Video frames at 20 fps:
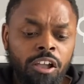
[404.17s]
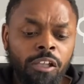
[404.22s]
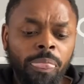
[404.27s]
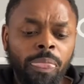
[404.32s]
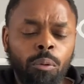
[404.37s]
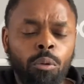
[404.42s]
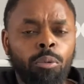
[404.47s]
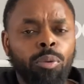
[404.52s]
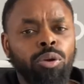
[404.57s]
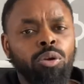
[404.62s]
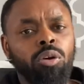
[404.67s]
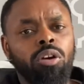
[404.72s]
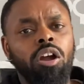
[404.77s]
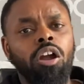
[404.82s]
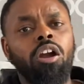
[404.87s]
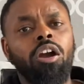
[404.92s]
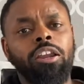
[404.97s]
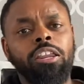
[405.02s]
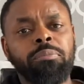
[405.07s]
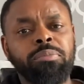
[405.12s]
When we look at
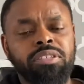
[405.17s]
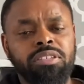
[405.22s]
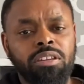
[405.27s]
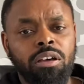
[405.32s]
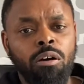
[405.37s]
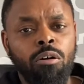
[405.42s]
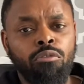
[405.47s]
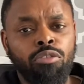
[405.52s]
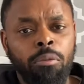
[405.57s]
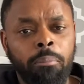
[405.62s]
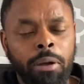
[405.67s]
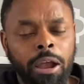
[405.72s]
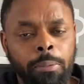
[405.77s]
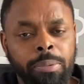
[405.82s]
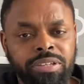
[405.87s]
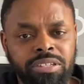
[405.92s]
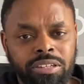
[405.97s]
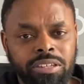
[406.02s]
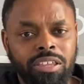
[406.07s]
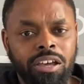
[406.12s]
God himself, the Bible
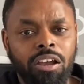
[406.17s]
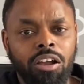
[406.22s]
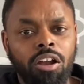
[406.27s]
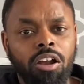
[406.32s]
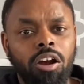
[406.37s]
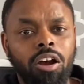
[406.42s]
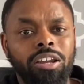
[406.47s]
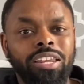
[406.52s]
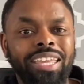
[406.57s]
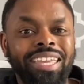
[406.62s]
says that God